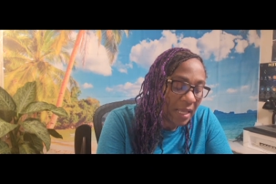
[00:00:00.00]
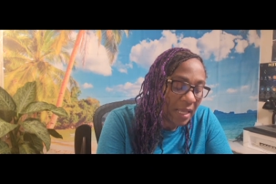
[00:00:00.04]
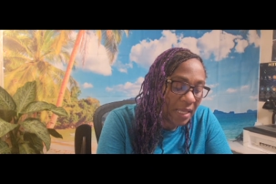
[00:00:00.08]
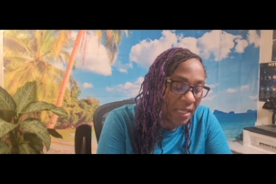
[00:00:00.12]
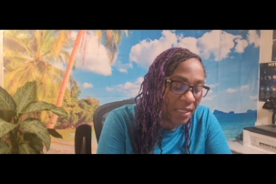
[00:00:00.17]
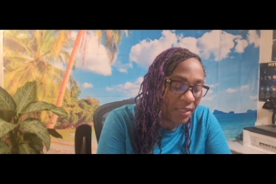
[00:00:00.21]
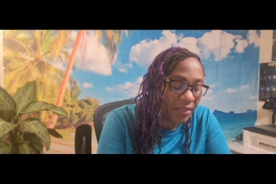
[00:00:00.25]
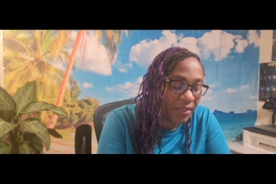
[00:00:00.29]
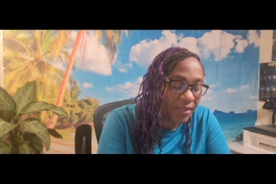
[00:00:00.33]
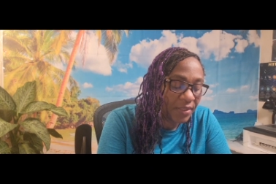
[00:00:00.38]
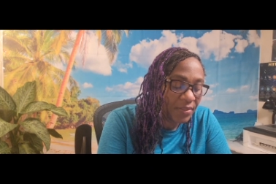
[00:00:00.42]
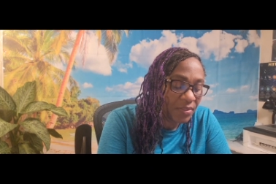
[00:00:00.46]

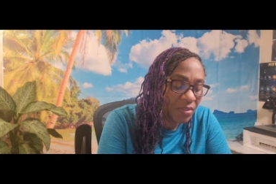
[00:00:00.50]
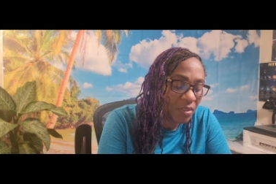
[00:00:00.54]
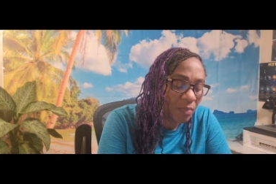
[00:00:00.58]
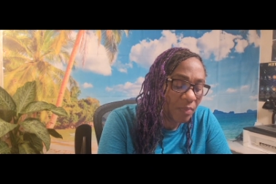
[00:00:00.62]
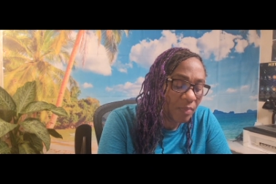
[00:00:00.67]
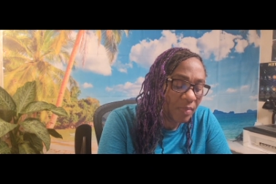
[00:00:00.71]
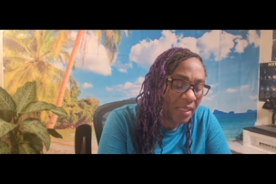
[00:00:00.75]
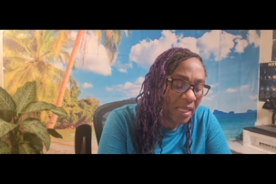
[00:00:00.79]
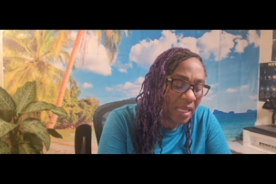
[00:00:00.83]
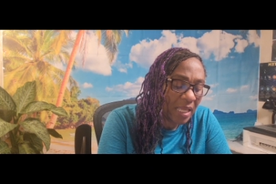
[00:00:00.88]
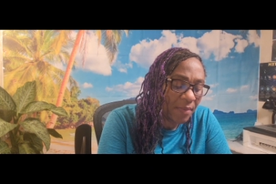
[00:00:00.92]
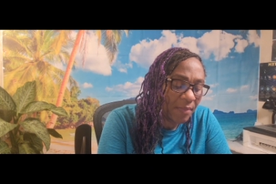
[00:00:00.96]
And
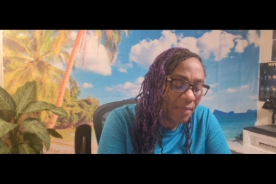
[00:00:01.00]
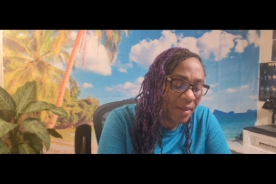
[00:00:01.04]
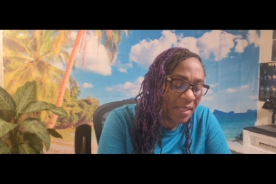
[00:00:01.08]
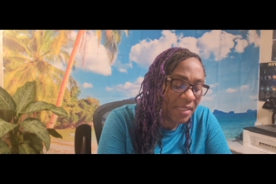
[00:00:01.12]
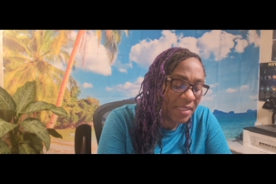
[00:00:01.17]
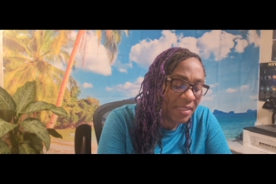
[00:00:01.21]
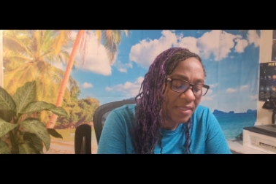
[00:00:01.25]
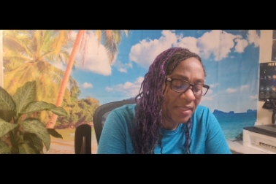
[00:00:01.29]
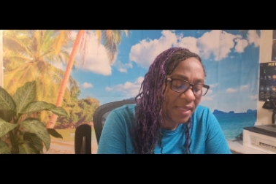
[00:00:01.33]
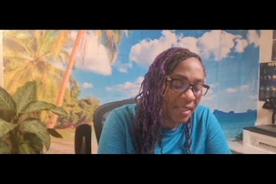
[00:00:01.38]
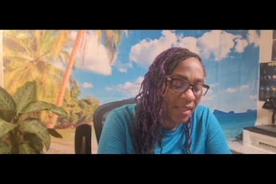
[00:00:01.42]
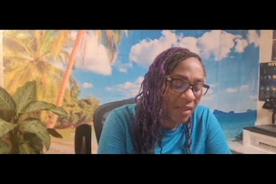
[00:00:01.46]
sometimes I
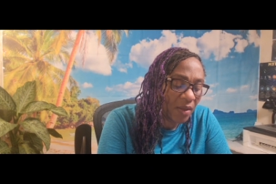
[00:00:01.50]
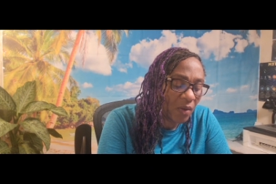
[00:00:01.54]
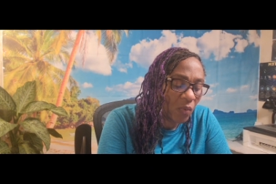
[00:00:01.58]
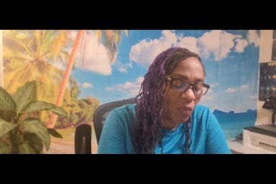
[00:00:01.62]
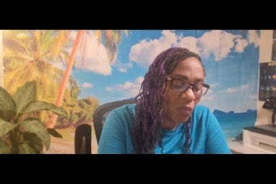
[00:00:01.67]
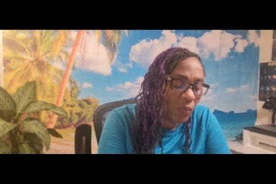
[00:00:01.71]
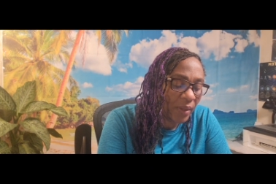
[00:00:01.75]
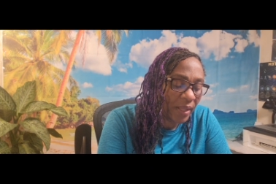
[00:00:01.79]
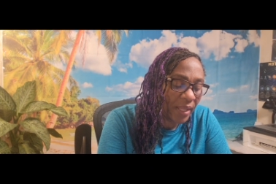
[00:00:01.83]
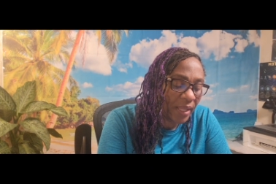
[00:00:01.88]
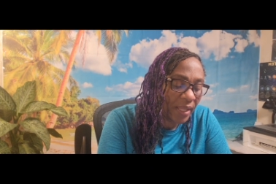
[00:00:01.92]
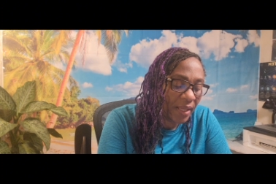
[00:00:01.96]
stay
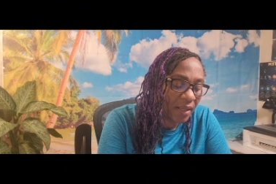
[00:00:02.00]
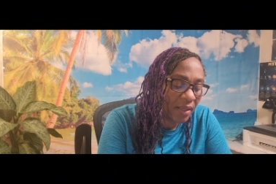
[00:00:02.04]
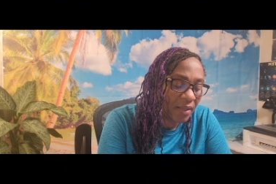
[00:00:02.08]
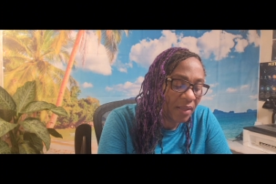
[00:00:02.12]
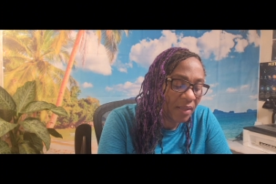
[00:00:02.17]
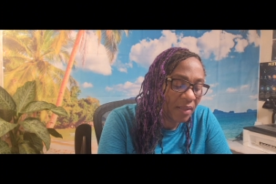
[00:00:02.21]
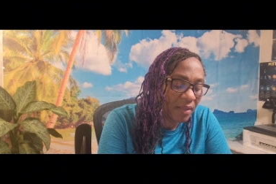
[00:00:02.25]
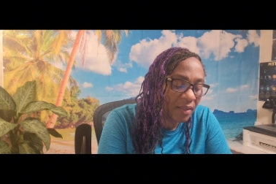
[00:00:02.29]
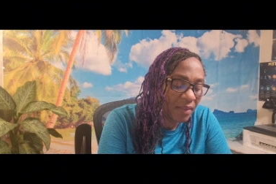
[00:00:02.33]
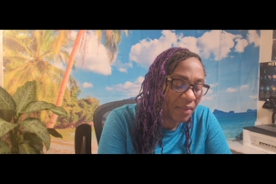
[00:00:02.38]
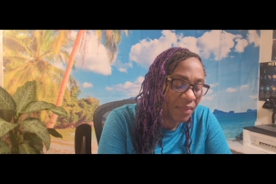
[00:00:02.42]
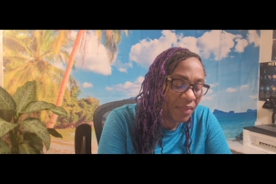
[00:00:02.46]
awake
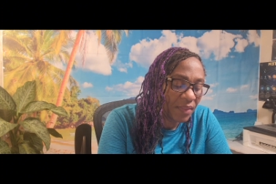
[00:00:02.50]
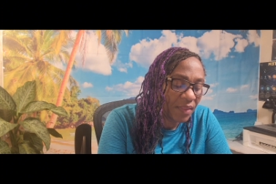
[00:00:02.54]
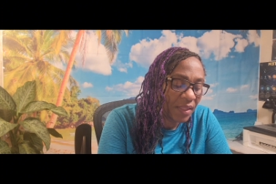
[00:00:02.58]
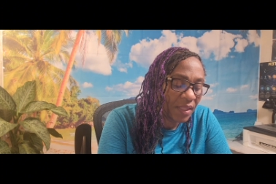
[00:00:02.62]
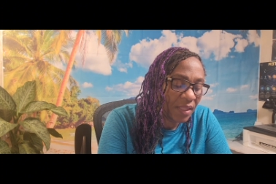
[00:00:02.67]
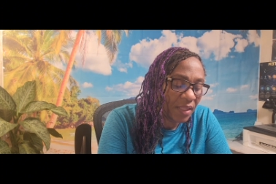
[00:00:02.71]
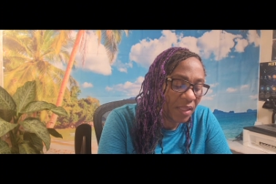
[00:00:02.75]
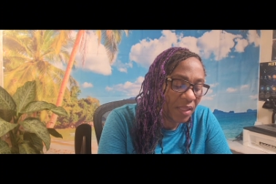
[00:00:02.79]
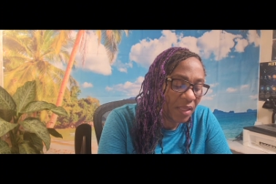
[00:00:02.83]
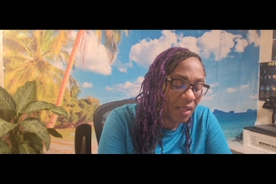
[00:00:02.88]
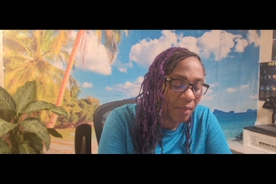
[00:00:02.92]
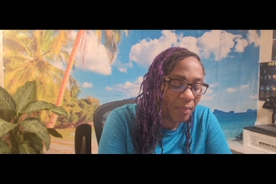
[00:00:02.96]

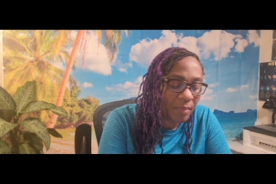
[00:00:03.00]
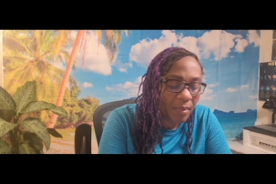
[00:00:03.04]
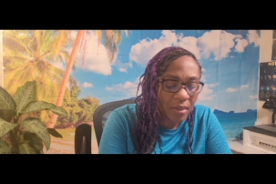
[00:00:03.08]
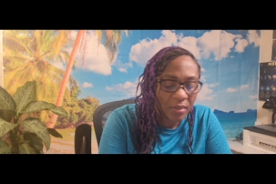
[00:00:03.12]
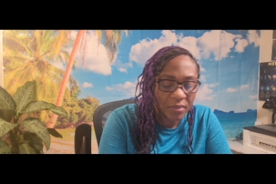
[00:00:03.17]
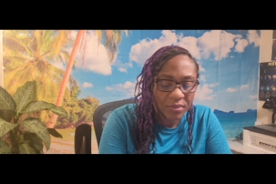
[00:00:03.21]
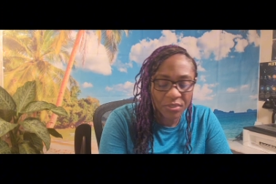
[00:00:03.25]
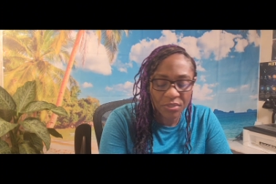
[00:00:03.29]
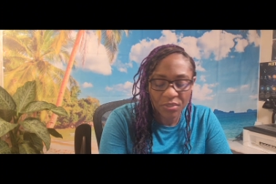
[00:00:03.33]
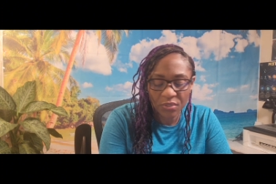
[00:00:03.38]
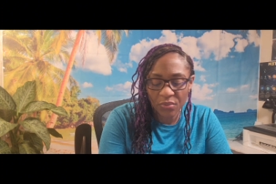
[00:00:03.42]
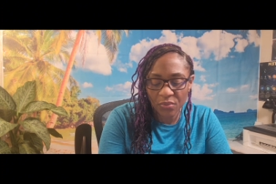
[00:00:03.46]
thinking
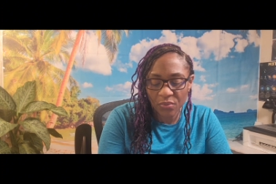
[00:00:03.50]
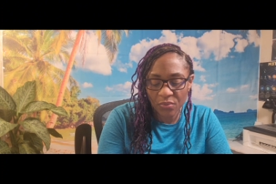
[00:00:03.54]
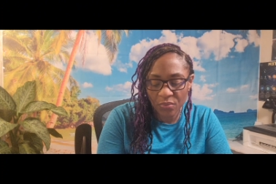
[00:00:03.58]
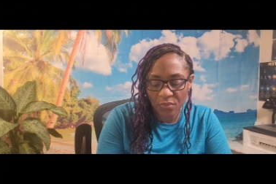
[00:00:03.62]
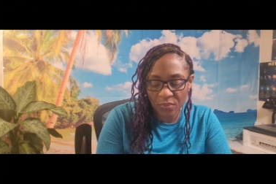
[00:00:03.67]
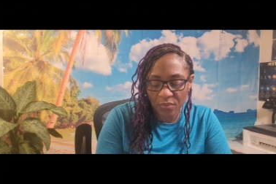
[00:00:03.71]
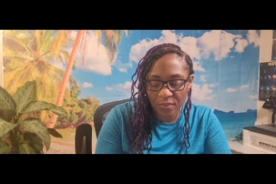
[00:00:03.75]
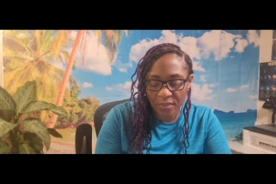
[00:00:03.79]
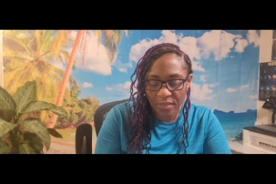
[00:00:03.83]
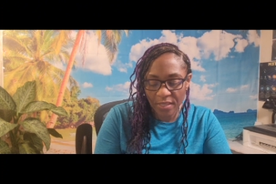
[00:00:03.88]
about you.